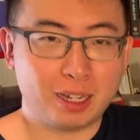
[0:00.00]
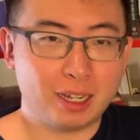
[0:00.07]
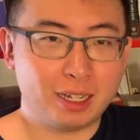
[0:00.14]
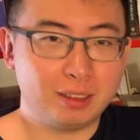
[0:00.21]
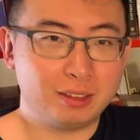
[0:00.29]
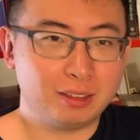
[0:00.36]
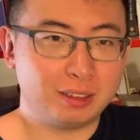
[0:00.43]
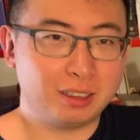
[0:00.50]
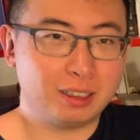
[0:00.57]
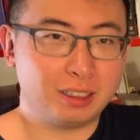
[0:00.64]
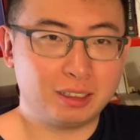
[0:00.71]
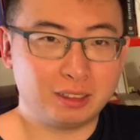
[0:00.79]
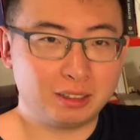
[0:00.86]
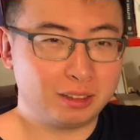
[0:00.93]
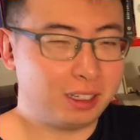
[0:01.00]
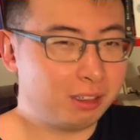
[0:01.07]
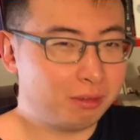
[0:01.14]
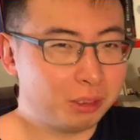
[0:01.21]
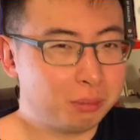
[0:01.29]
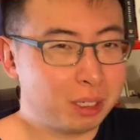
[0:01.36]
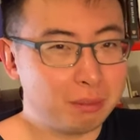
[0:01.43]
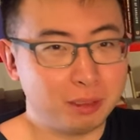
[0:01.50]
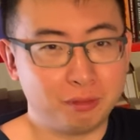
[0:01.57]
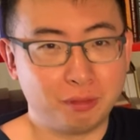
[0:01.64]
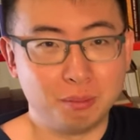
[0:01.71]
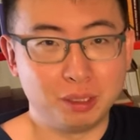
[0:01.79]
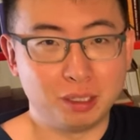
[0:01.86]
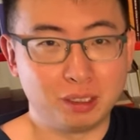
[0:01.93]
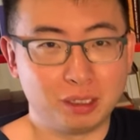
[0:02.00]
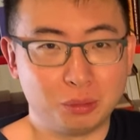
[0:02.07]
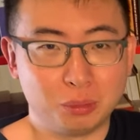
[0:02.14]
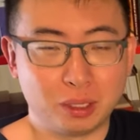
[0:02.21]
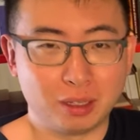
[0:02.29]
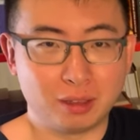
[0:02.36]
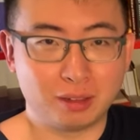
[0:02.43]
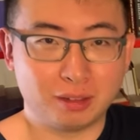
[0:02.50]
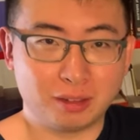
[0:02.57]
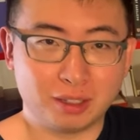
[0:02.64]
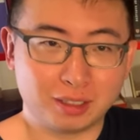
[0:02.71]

And a lot of you might be familiar with